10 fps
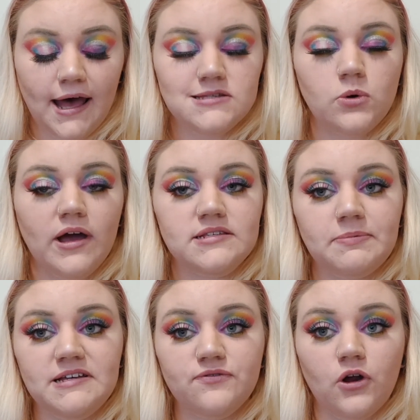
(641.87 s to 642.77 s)
As always,
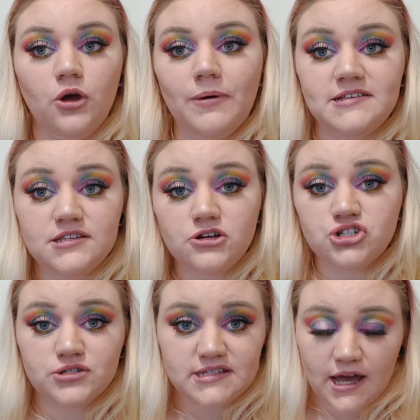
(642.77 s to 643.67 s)
please follow my
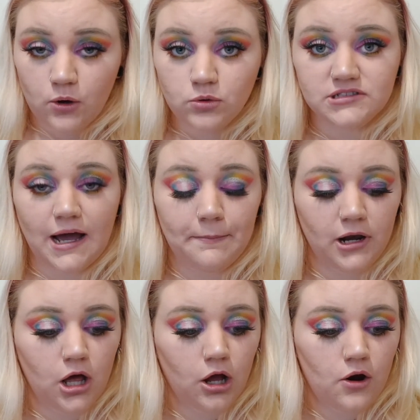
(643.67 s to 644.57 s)
socials. They are all down
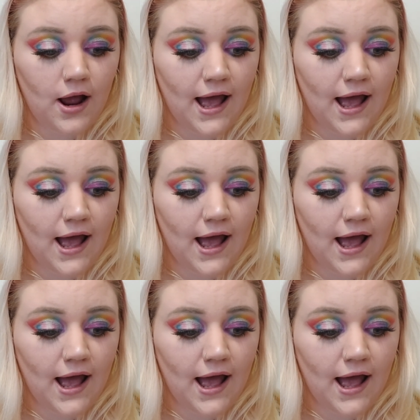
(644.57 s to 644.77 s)
below.